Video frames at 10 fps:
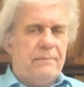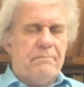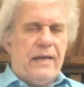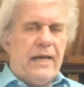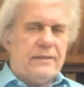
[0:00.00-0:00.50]

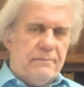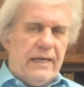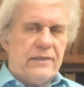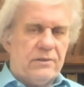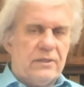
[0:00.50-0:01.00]

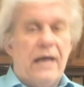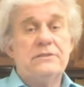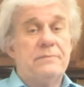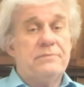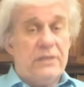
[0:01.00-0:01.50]
mathematical
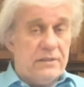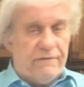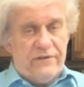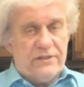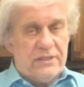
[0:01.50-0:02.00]
concepts into
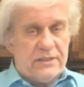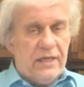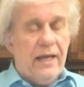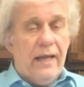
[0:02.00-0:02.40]
physics